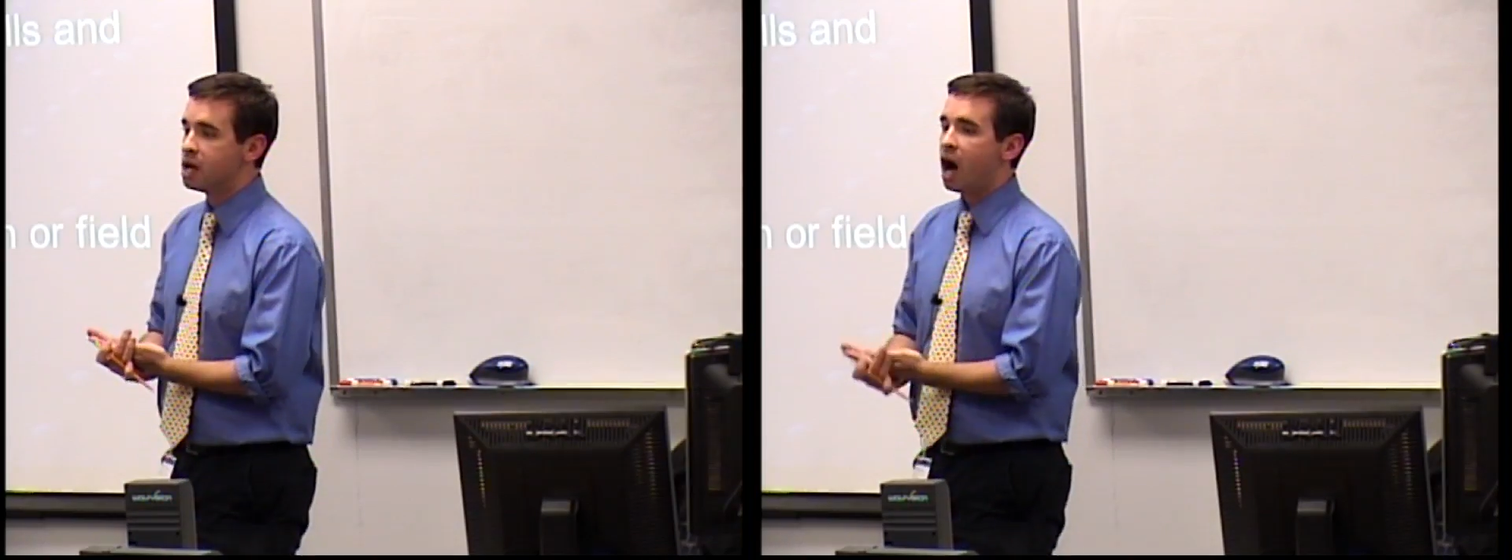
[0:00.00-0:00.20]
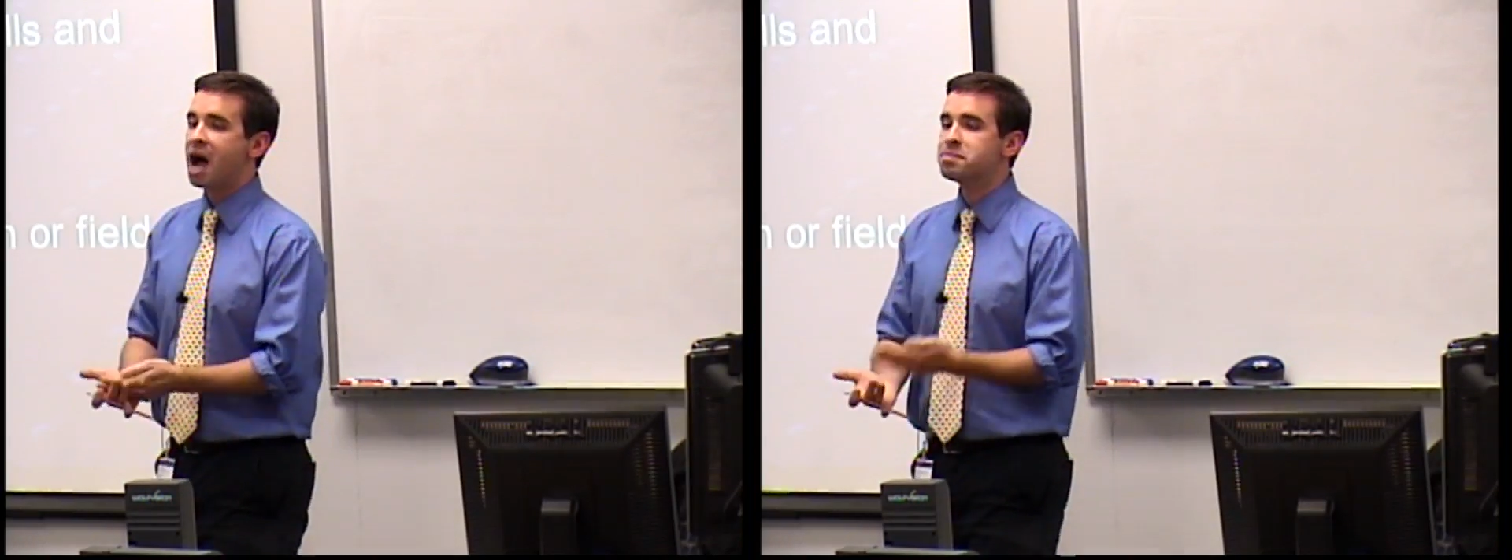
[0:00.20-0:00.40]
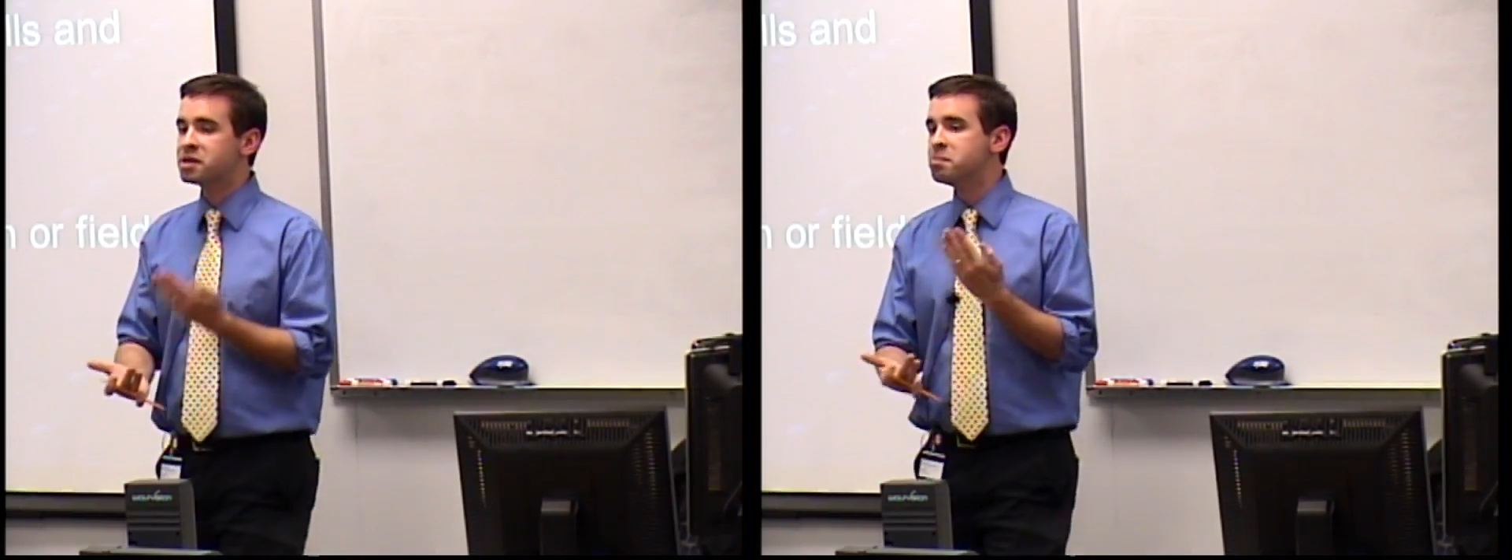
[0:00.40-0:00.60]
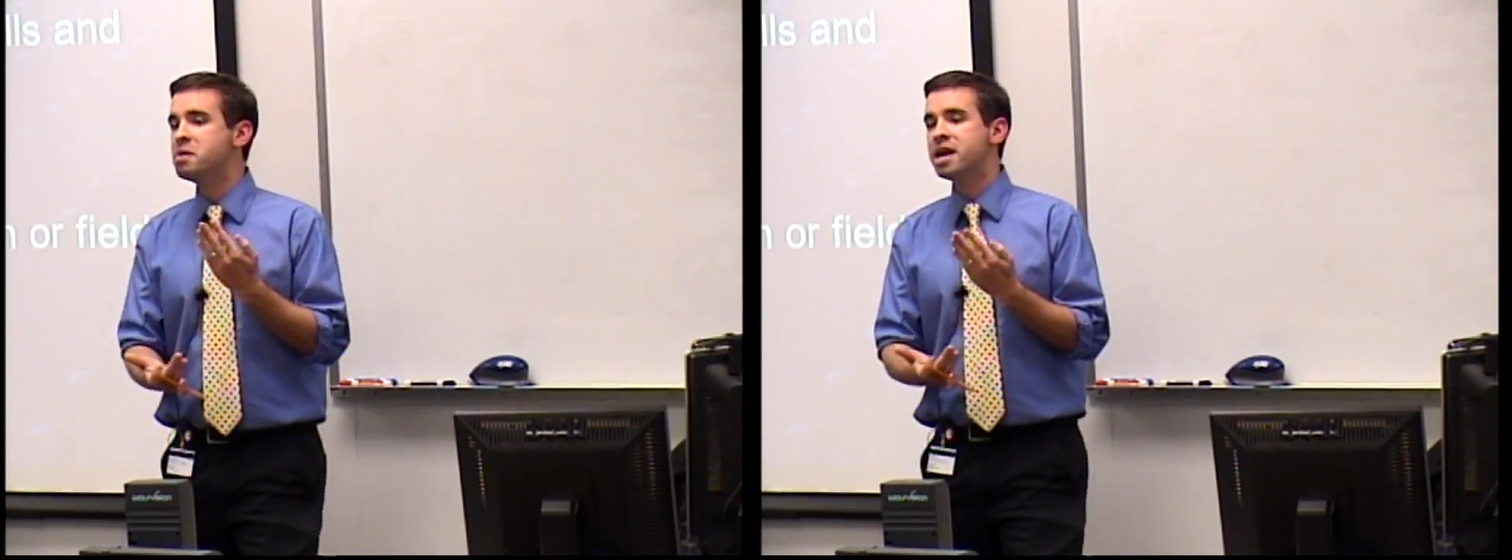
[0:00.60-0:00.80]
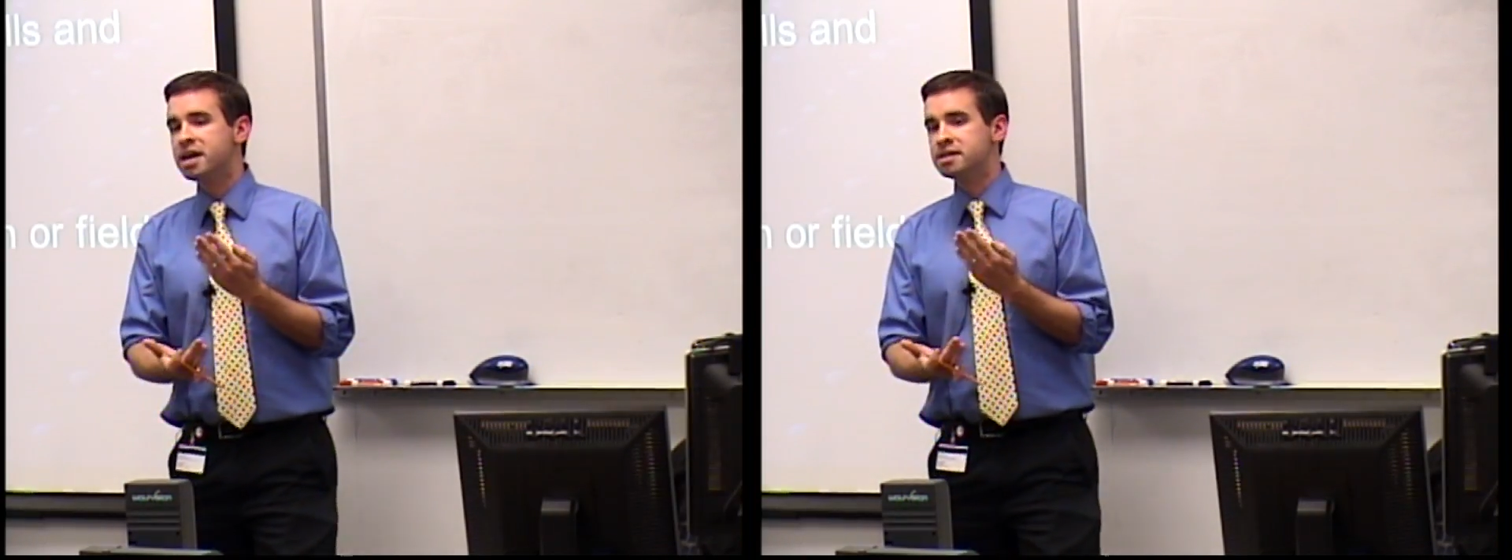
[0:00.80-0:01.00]
I am
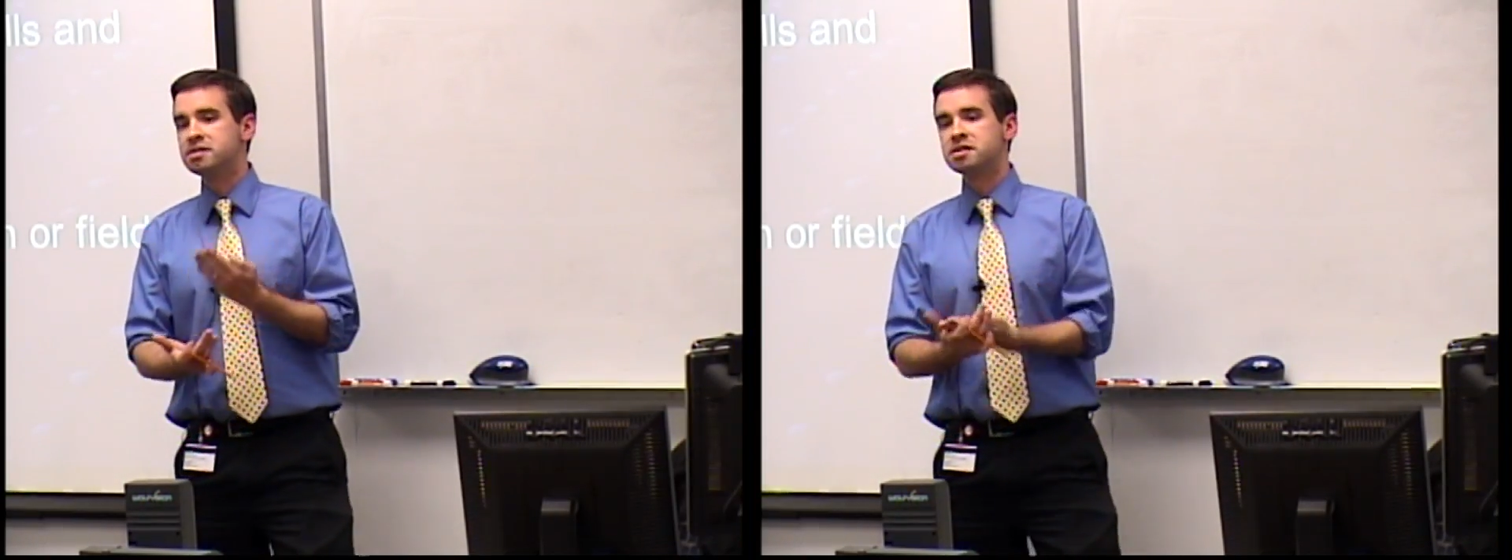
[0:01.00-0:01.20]
committed to